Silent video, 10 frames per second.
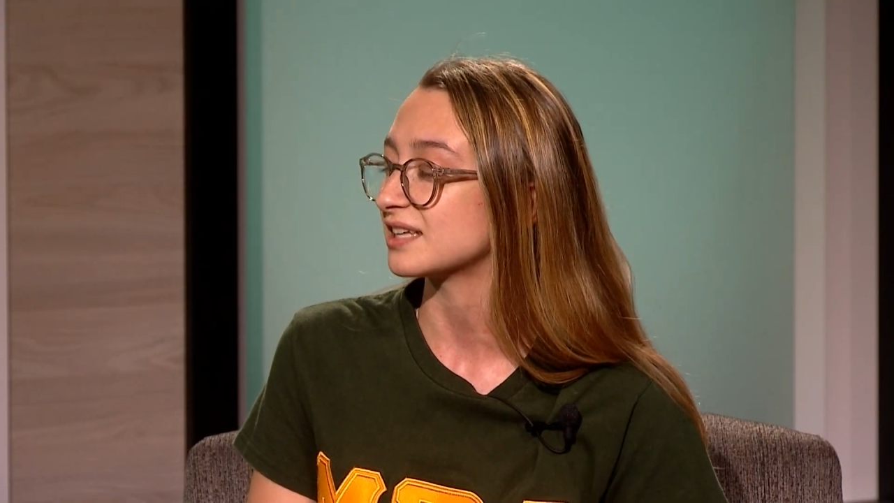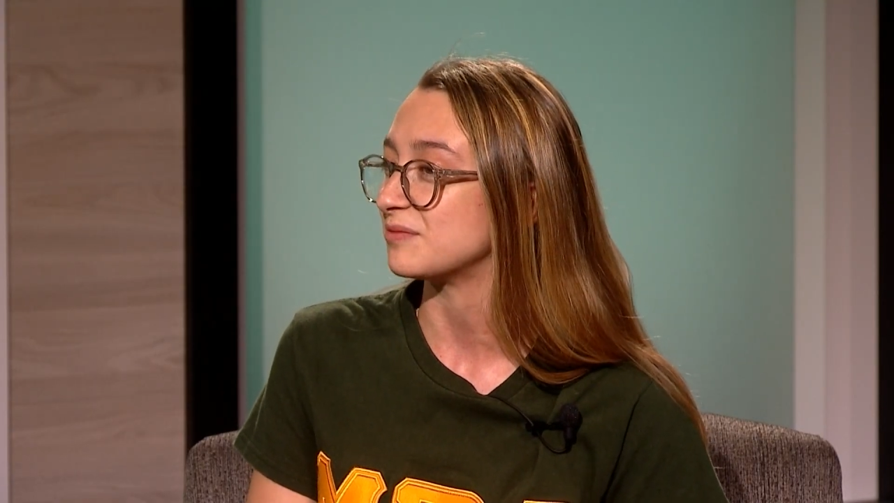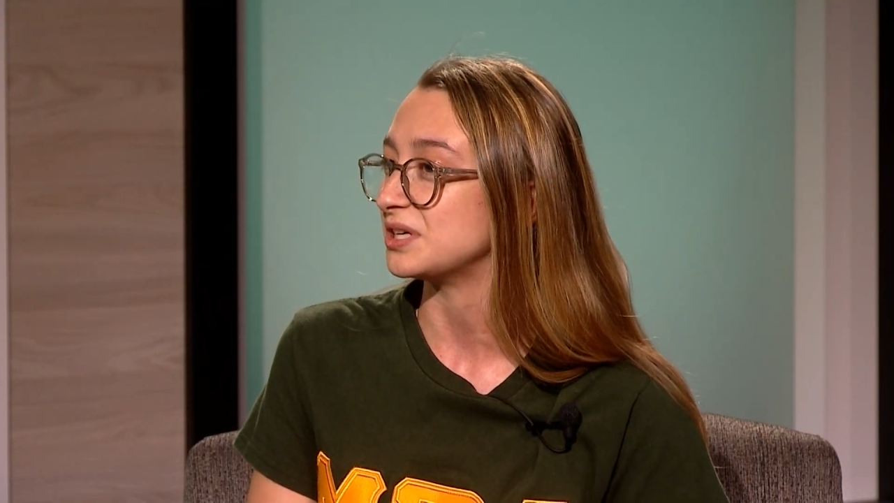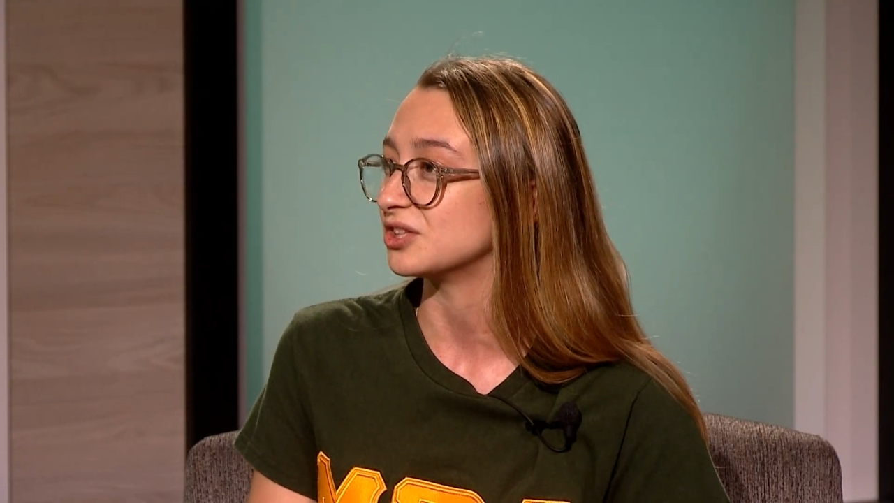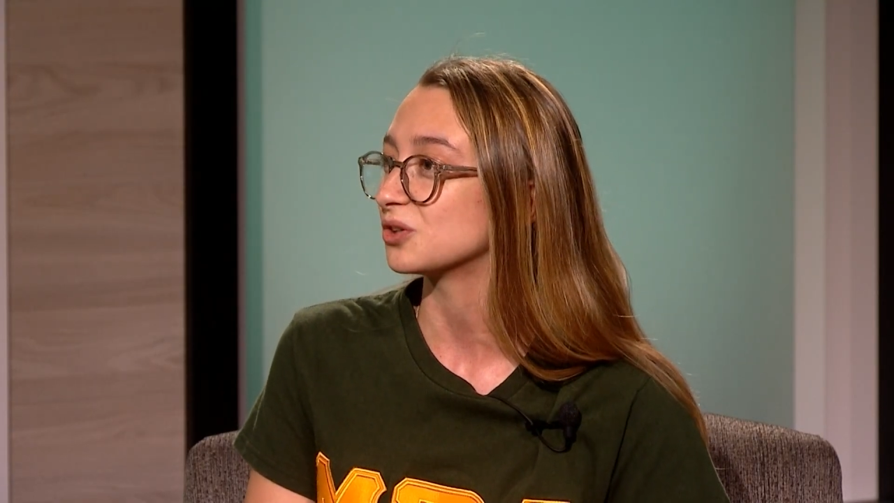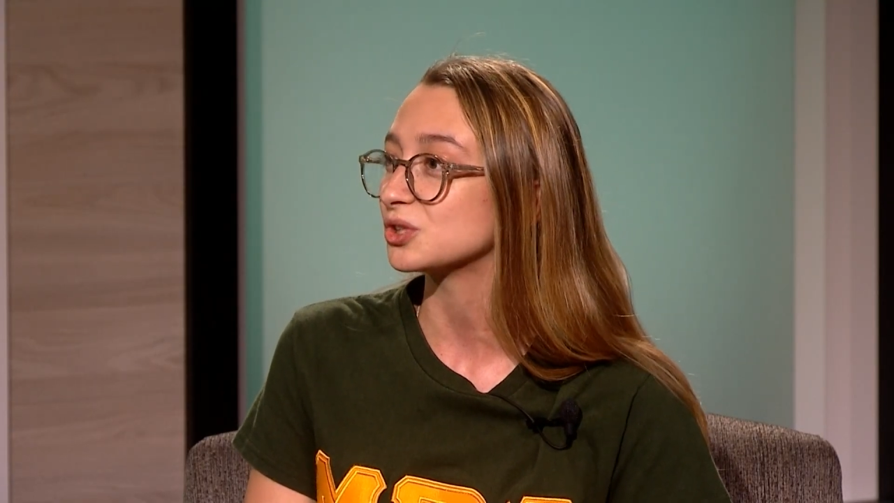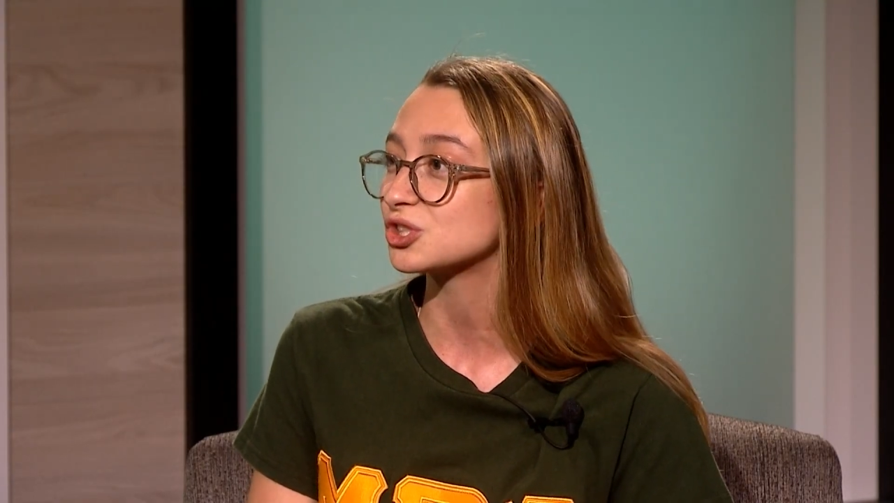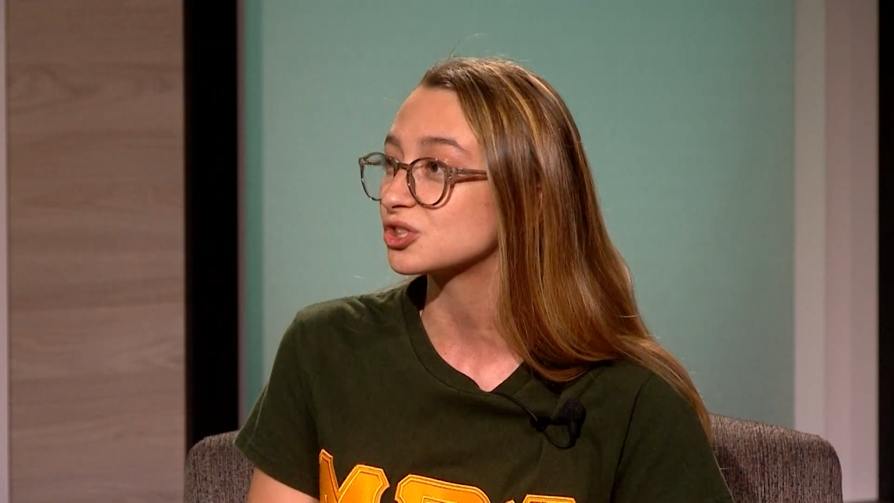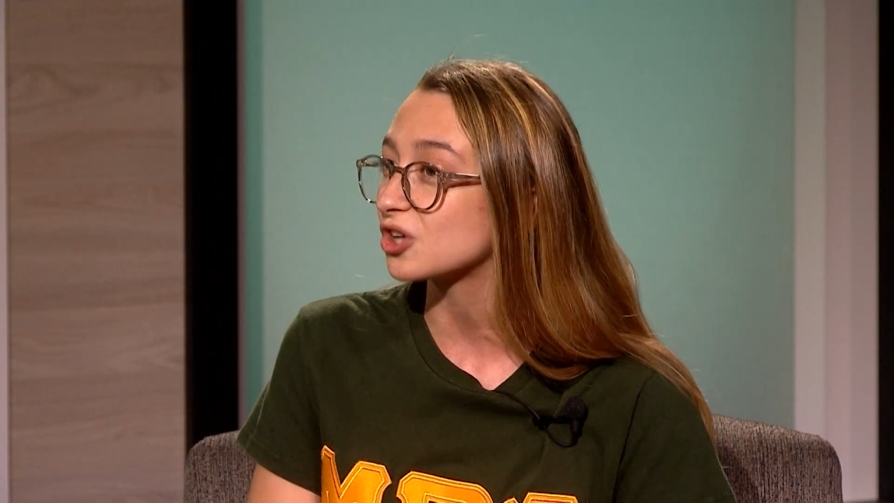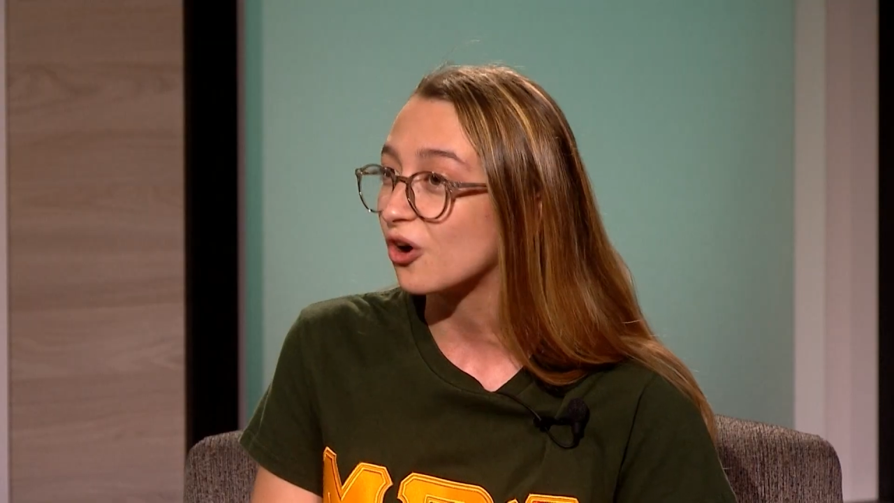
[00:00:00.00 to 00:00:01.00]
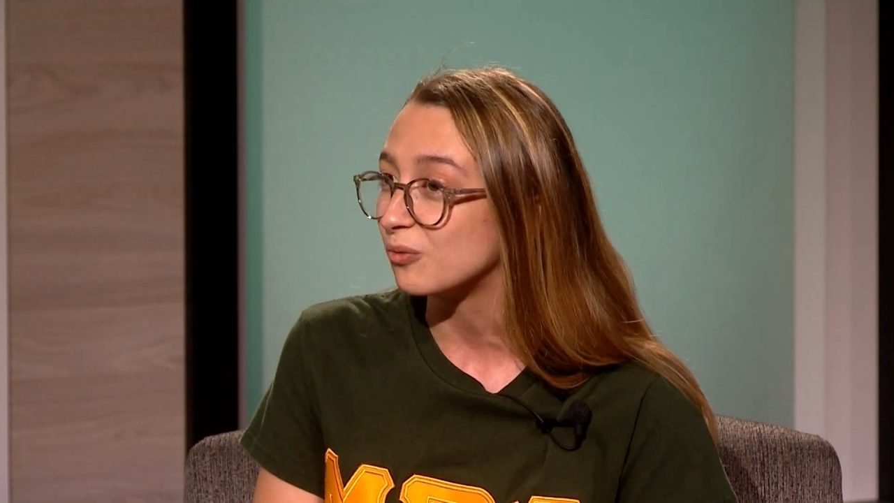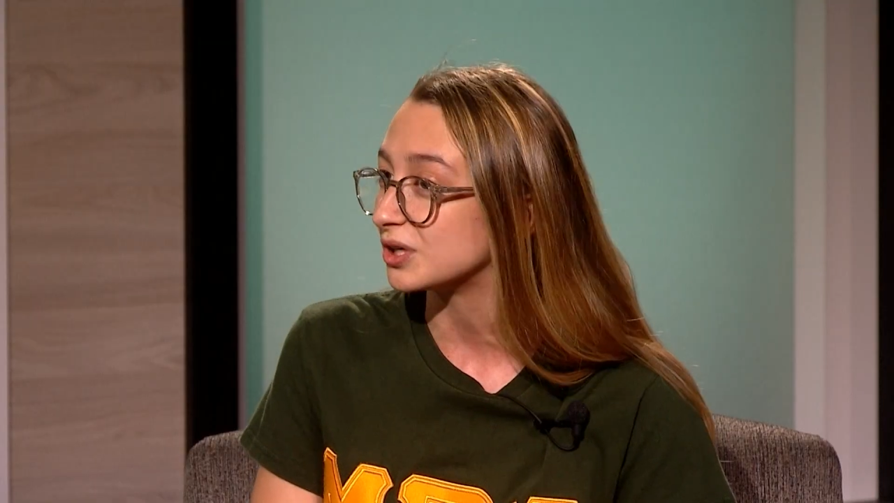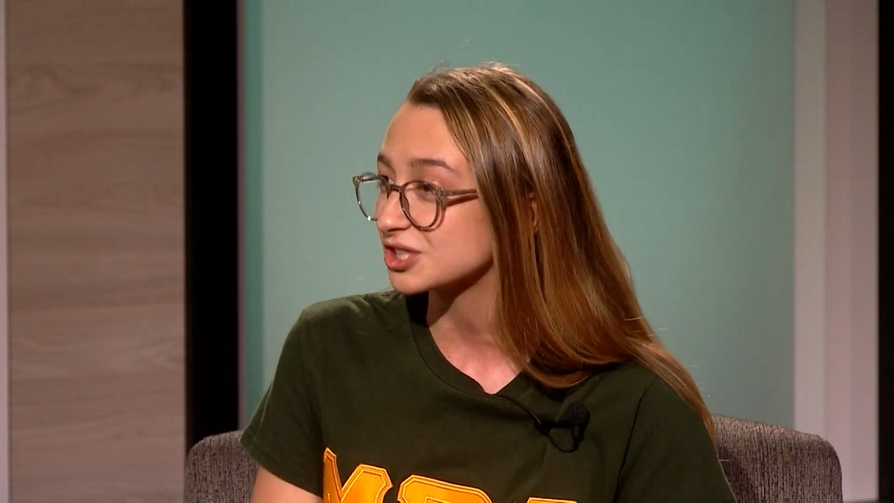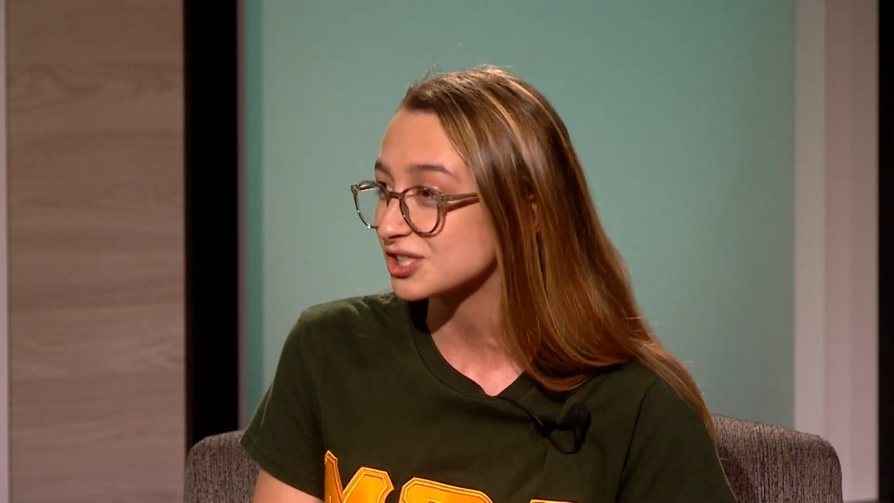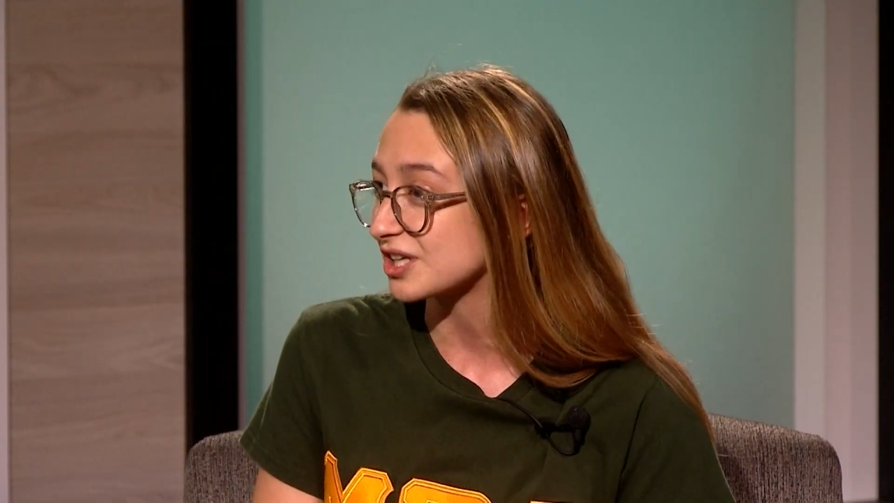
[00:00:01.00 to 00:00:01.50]
I mean, there was so
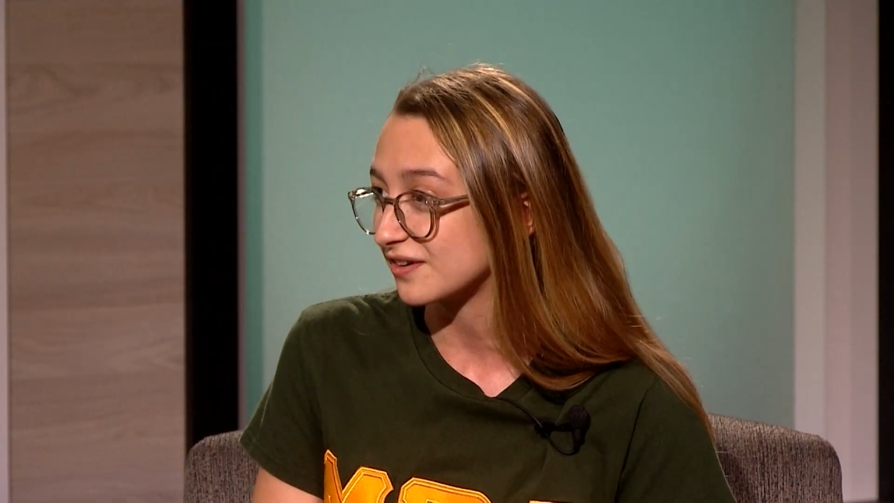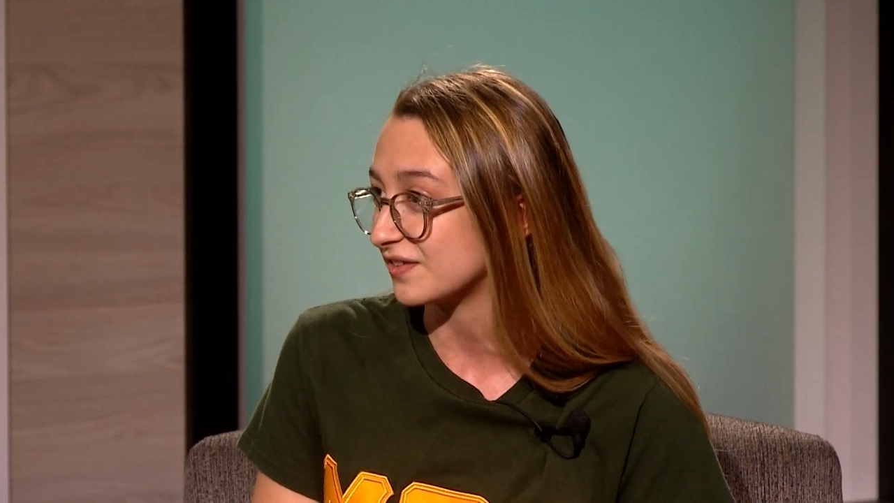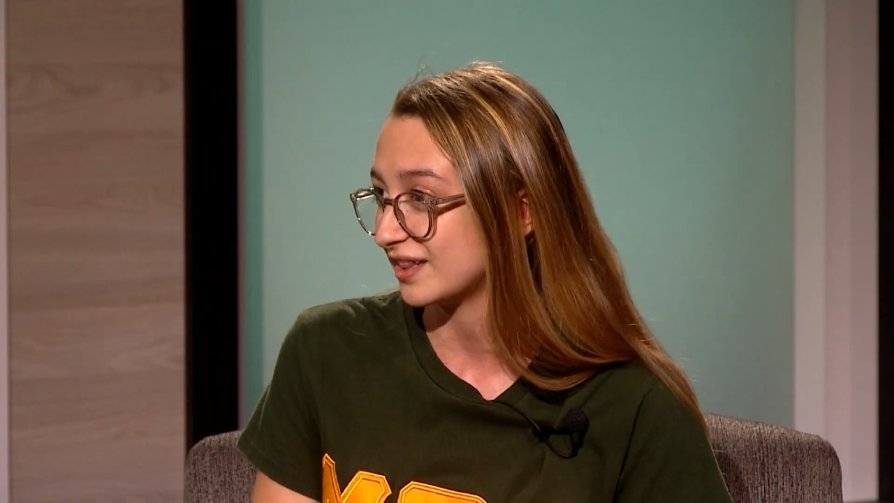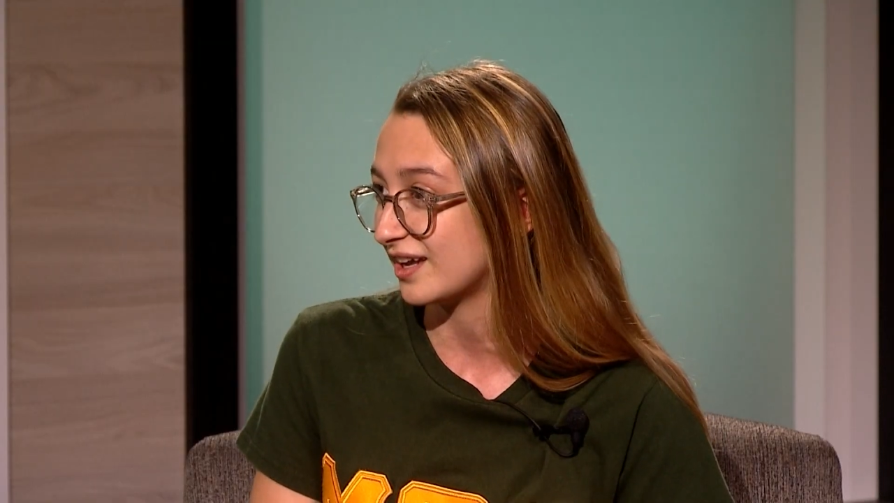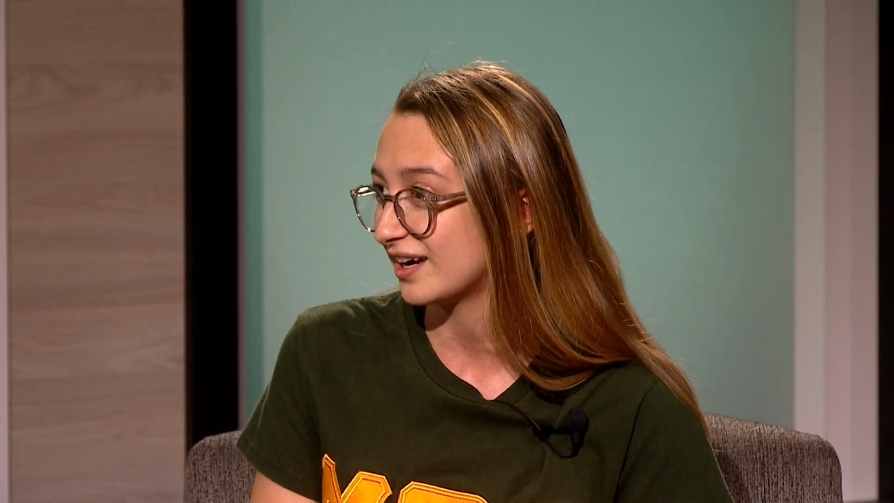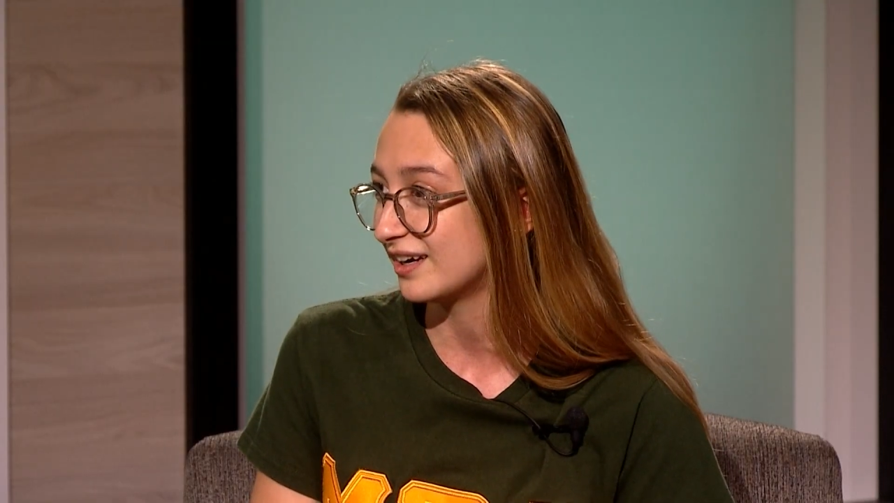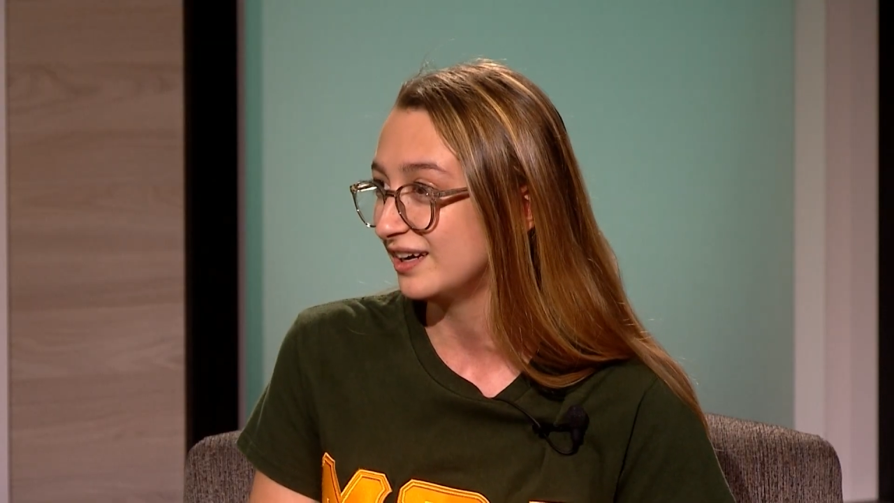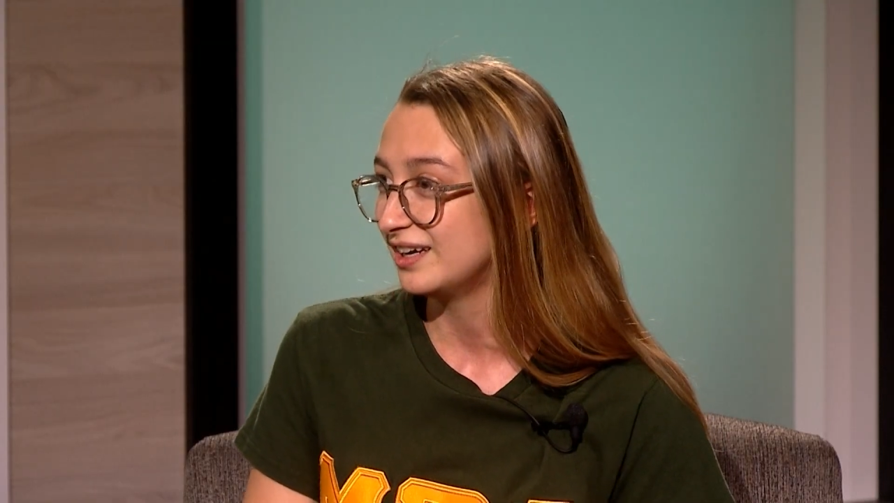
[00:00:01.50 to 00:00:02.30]
much stuff in there,